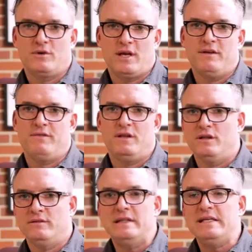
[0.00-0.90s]
kind of the
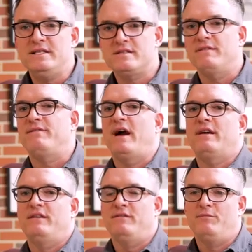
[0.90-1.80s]
least
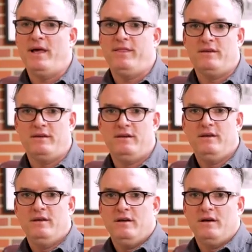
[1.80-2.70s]
effective method
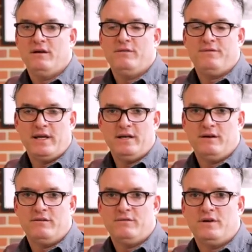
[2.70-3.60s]

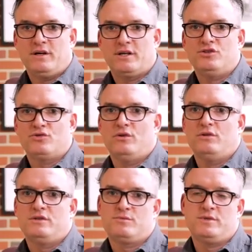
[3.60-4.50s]
of
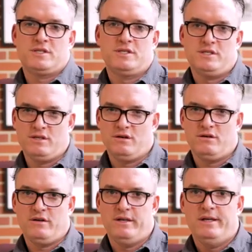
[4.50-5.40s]
control is what's
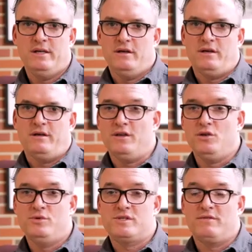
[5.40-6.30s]
considered the
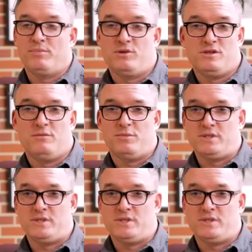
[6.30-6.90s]
use of personal